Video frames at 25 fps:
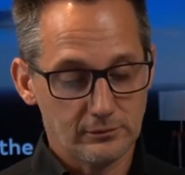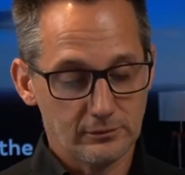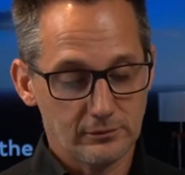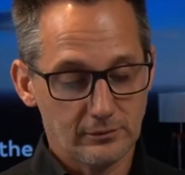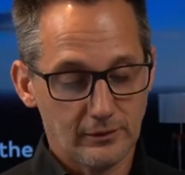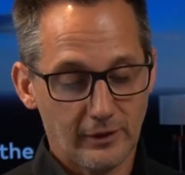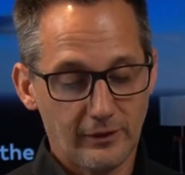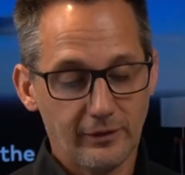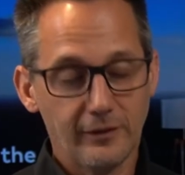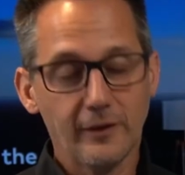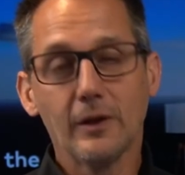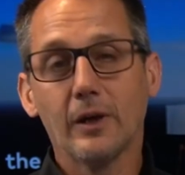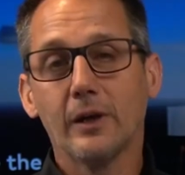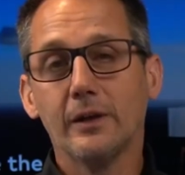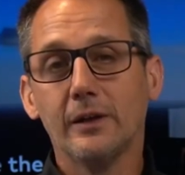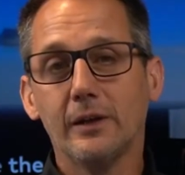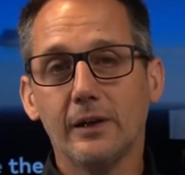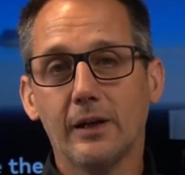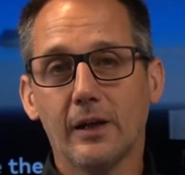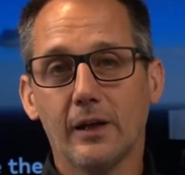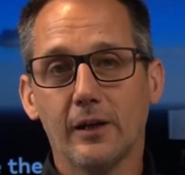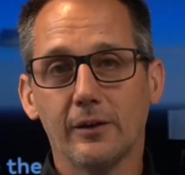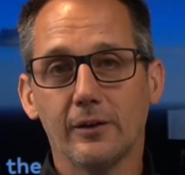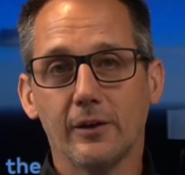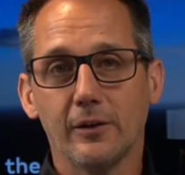I think I did
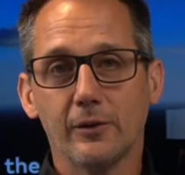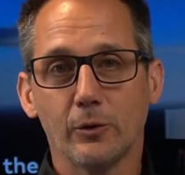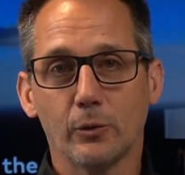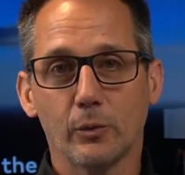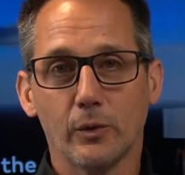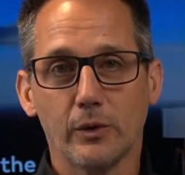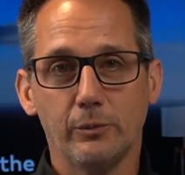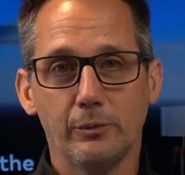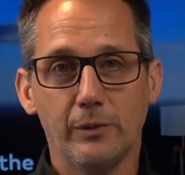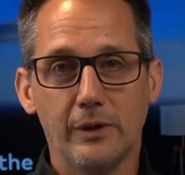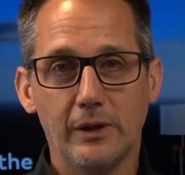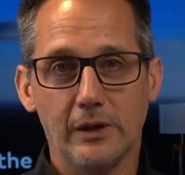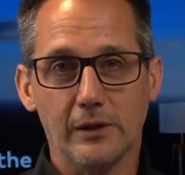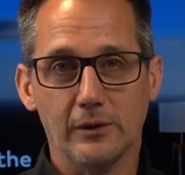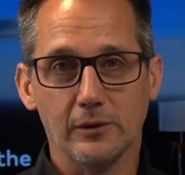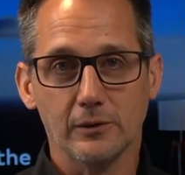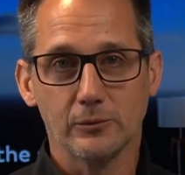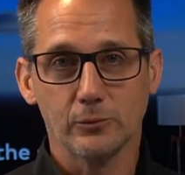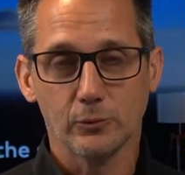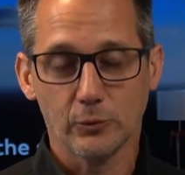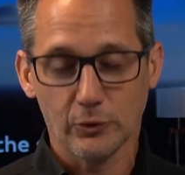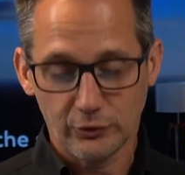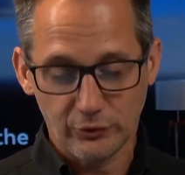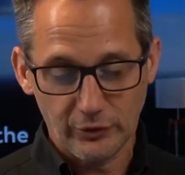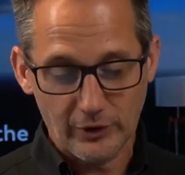that in under 1 minute.
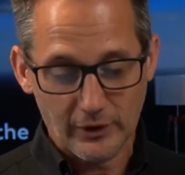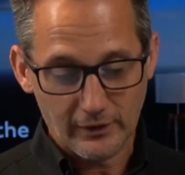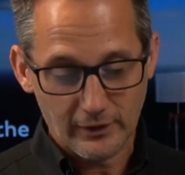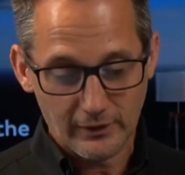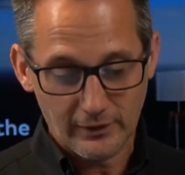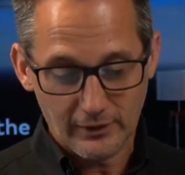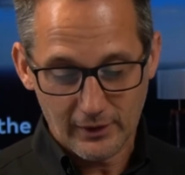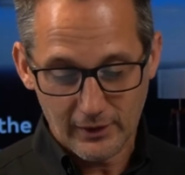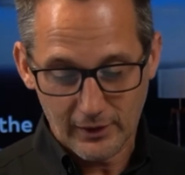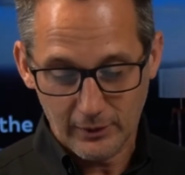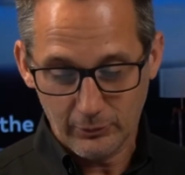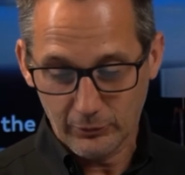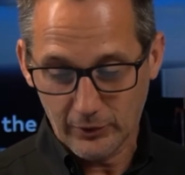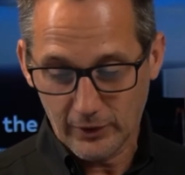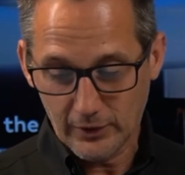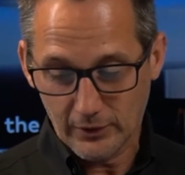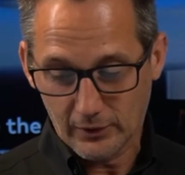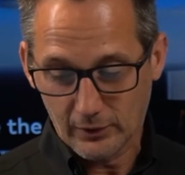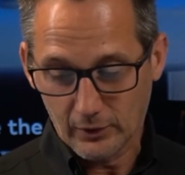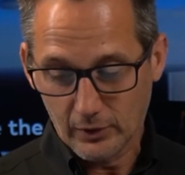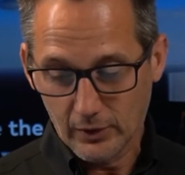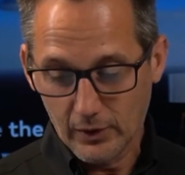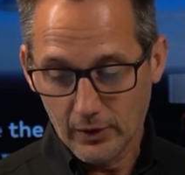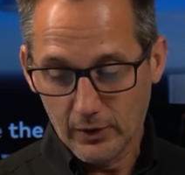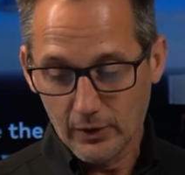We'll check the time
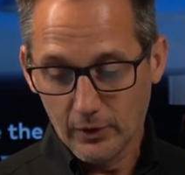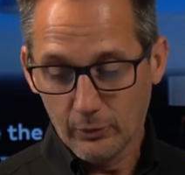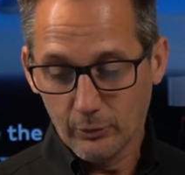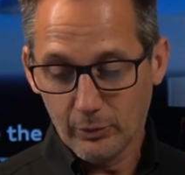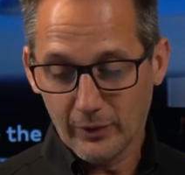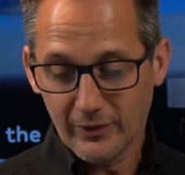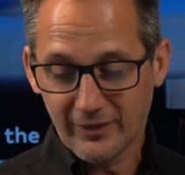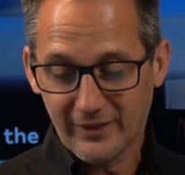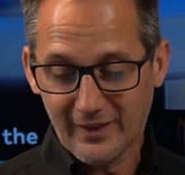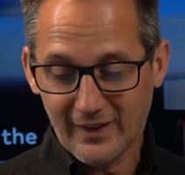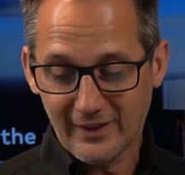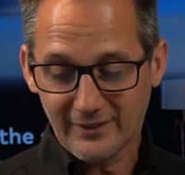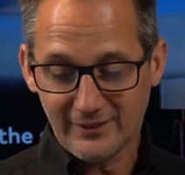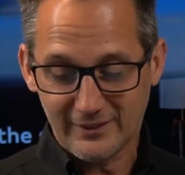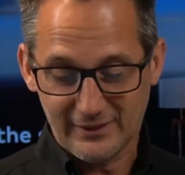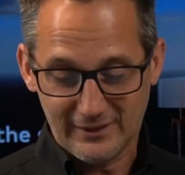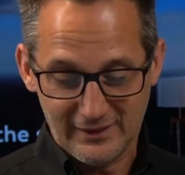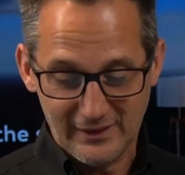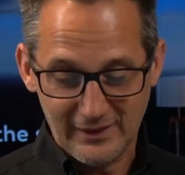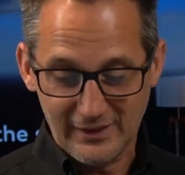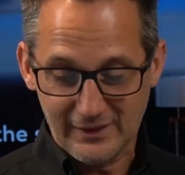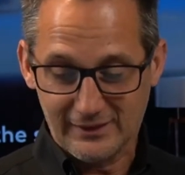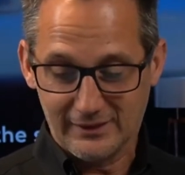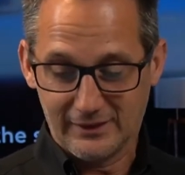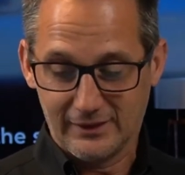later, but that's
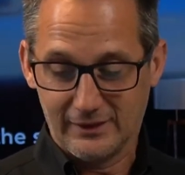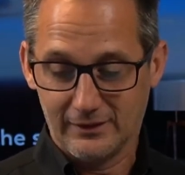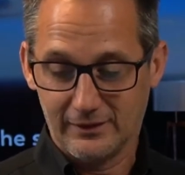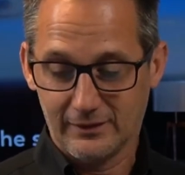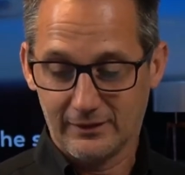it.